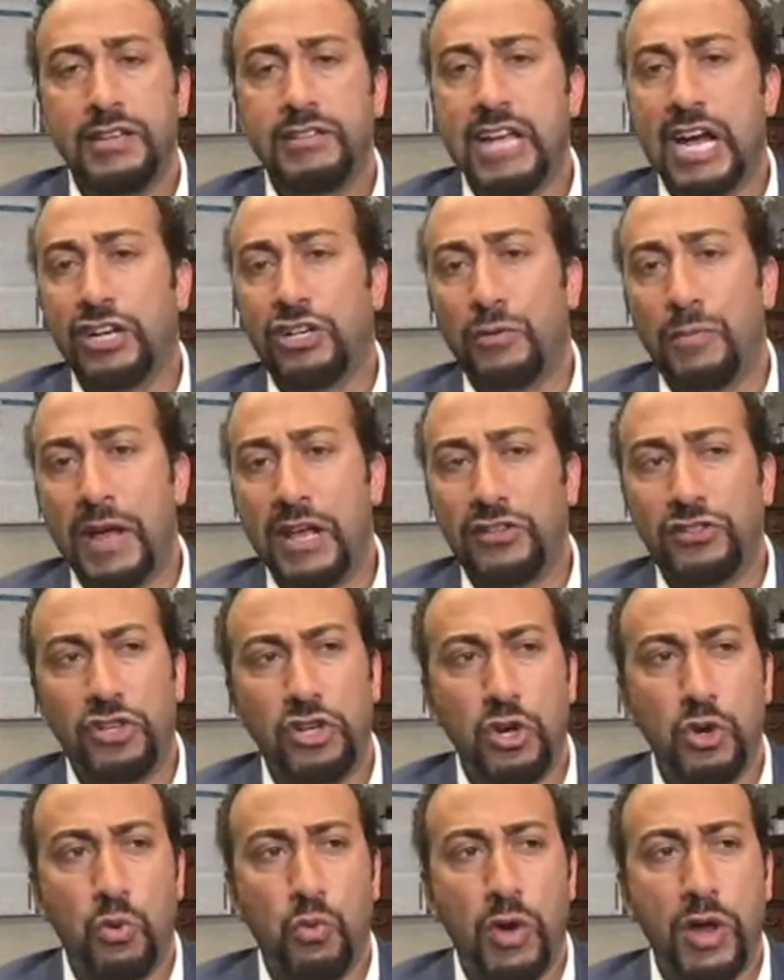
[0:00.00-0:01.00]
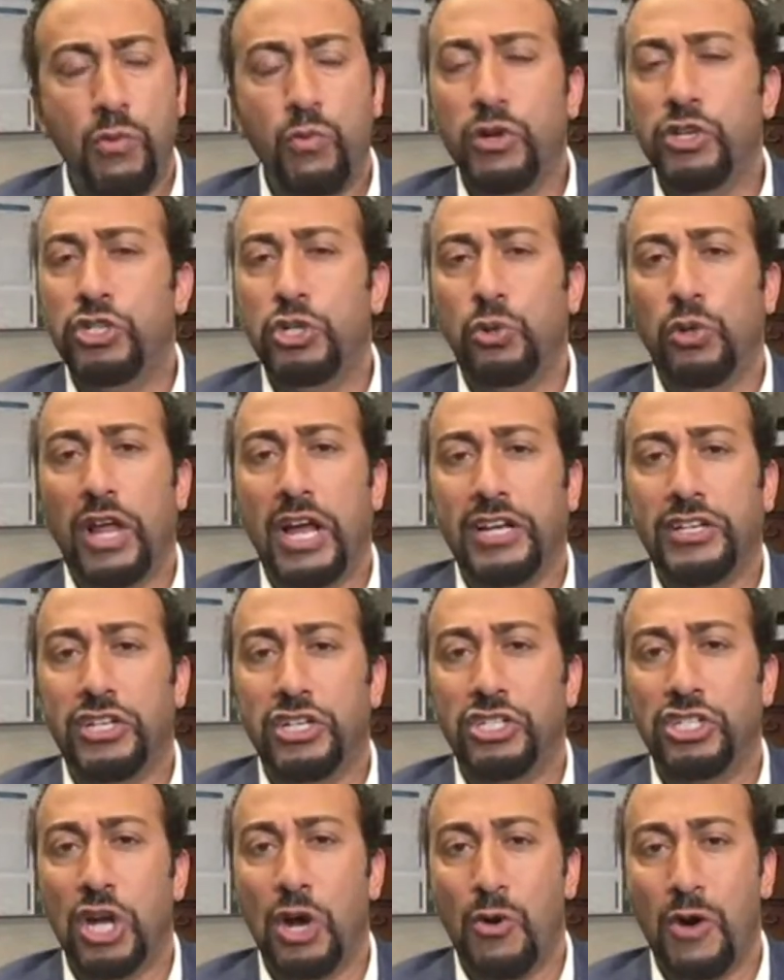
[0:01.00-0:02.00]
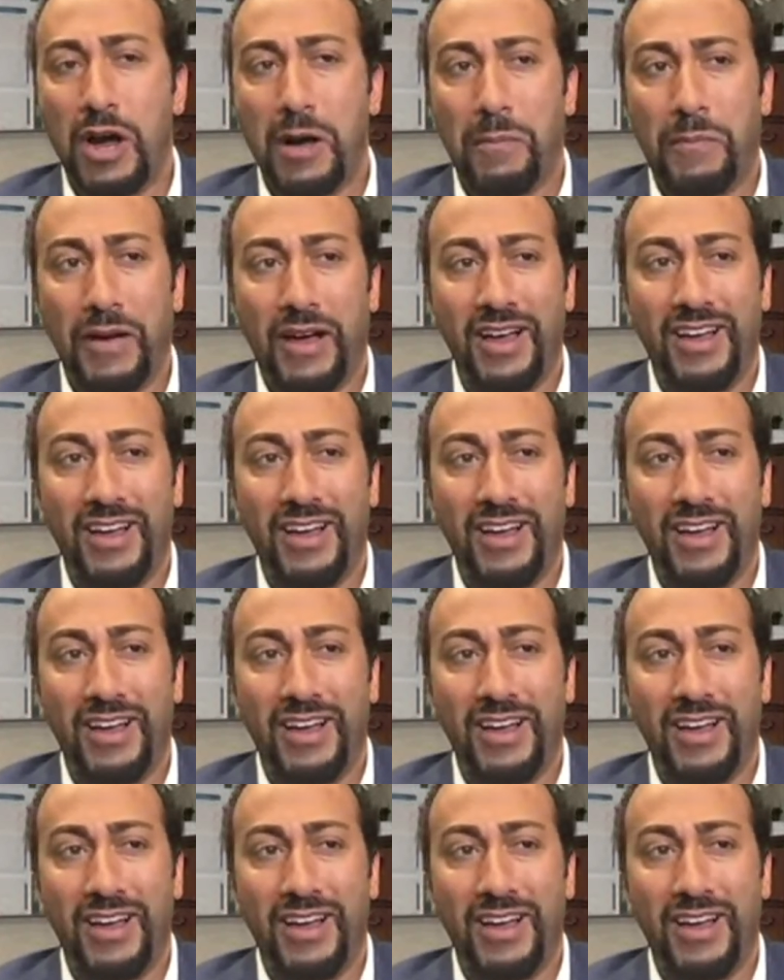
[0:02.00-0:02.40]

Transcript: Dr. Basu, when would you like to show up?